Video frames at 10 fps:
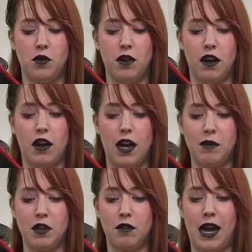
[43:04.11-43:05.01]
corner,
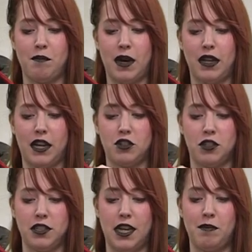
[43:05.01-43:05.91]
I'm gonna wrap my
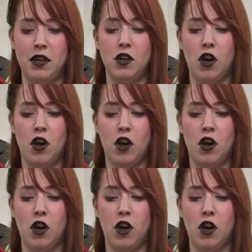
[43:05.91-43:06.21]
electrical tape